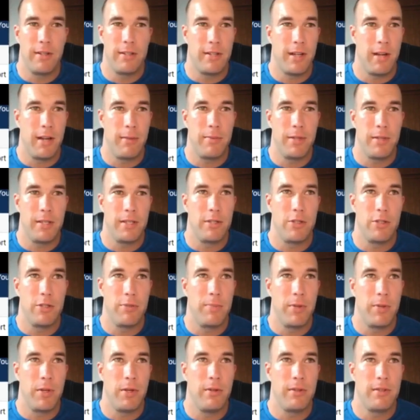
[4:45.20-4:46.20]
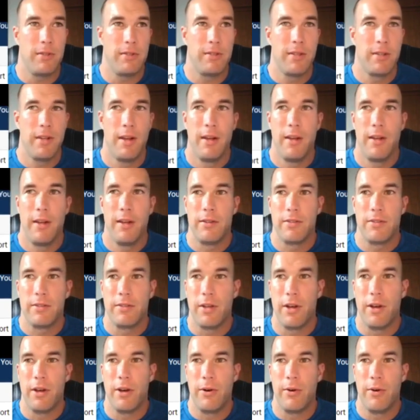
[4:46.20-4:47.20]
set up these disputes.
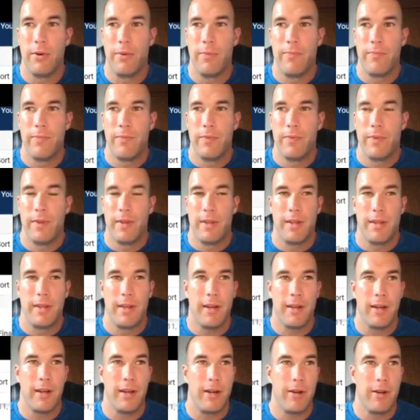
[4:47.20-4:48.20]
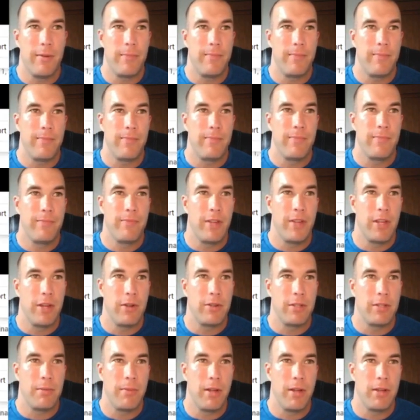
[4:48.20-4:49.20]
So,
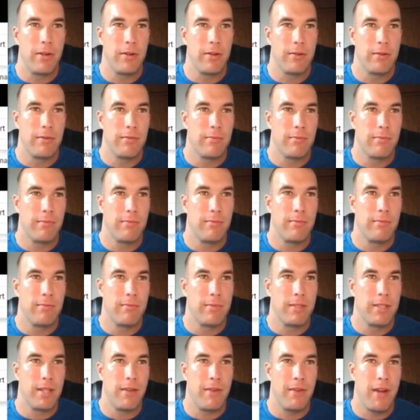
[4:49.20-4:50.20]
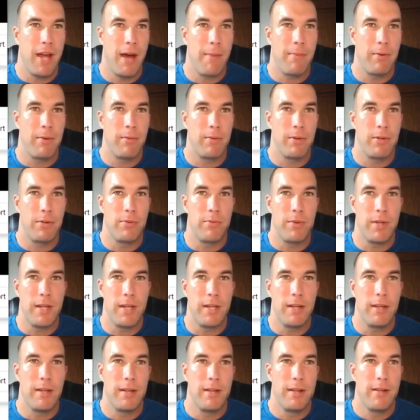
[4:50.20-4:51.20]
some other stuff had happened
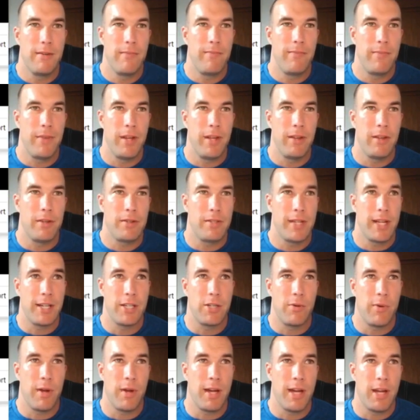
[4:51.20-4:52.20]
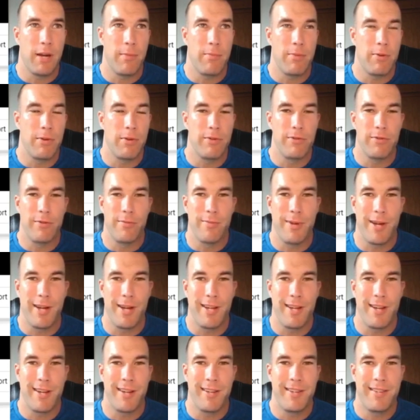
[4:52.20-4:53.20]
between then. This is actually when I got approved for
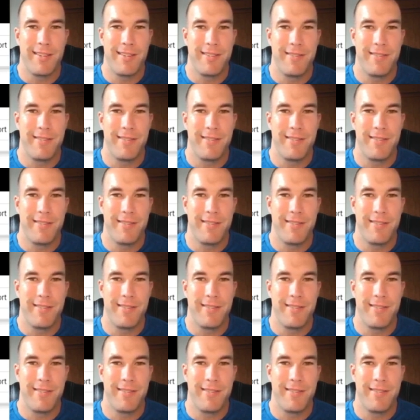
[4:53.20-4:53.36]
my